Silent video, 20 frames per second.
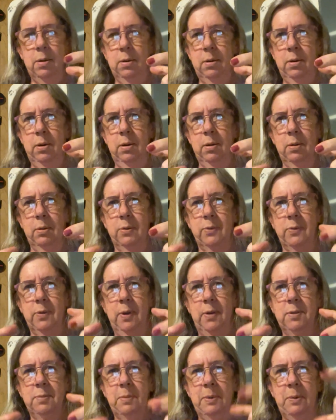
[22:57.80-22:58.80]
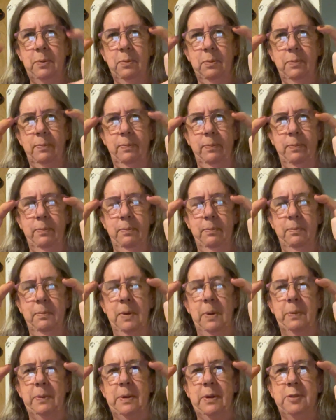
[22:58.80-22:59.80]
The tree's about
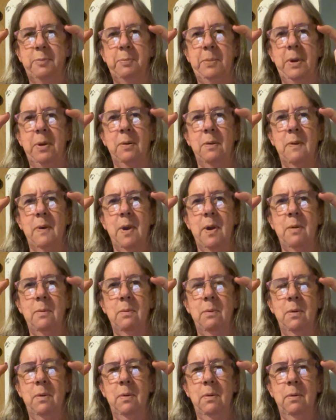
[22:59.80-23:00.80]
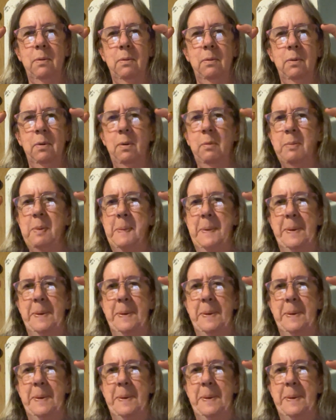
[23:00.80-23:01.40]
this big around. Oh, maybe